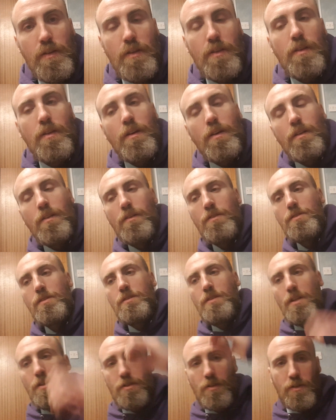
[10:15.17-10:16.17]
There's a
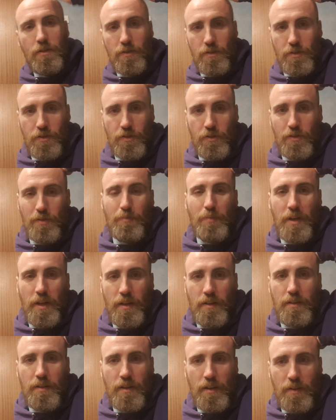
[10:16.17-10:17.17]
teacher called Stuart
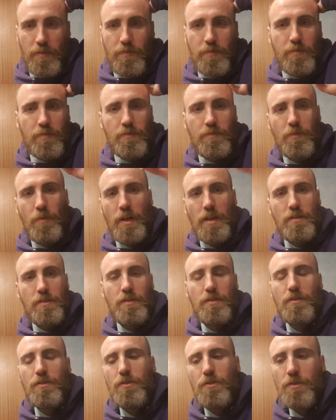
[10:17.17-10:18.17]
Perrin that I went to
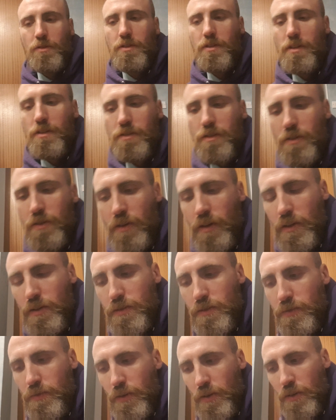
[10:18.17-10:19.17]
his course years ago. I
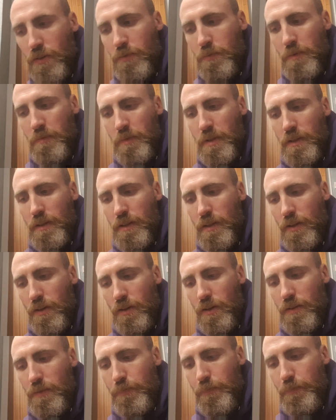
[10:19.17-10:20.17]
used to follow him a
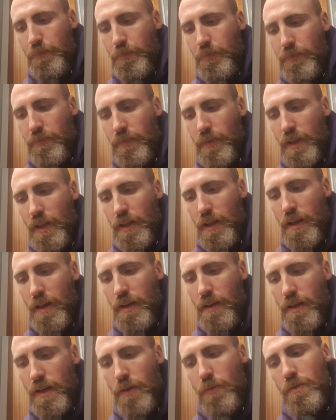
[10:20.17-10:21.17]
lot,
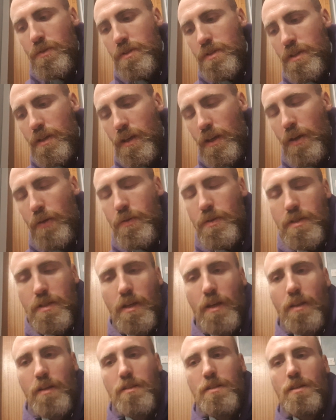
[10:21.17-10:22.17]
and he would say
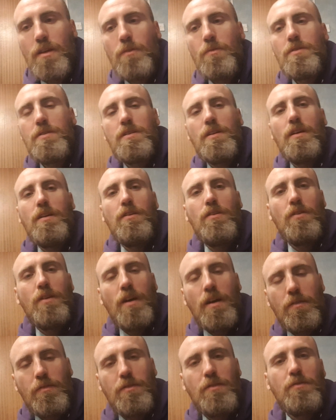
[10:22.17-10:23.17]
this. He would say you
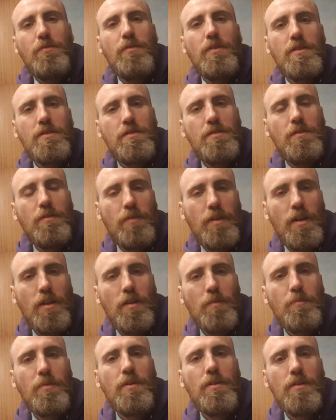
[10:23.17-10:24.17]
have to first
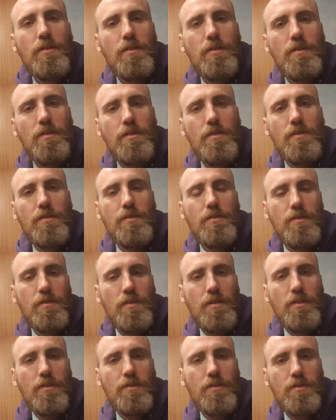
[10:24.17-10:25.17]
develop your
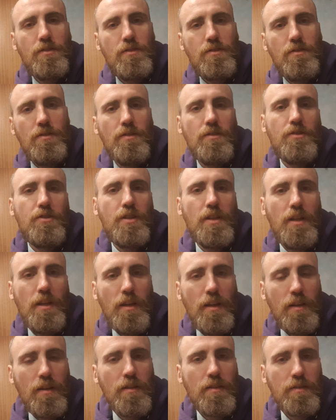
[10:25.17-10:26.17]

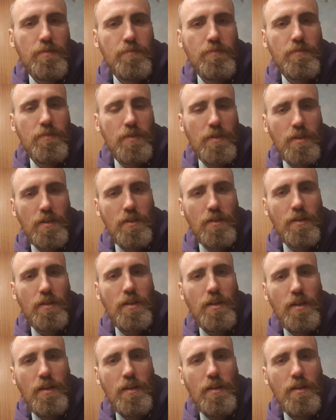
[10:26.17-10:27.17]
chi, your
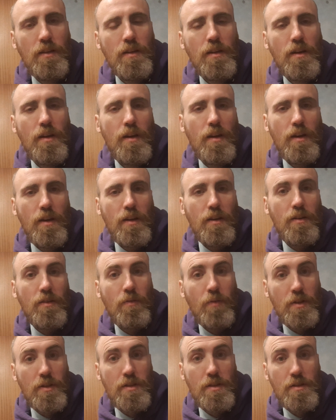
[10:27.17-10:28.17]
ki,
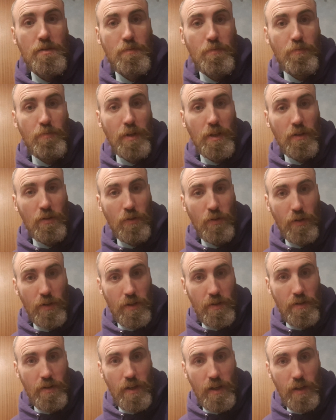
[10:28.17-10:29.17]
which is below
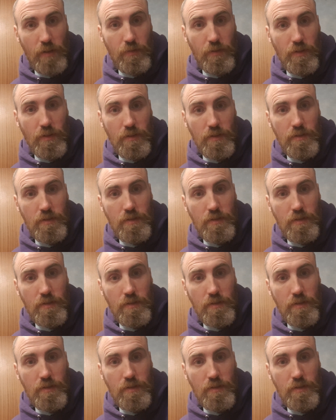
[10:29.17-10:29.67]
your navel.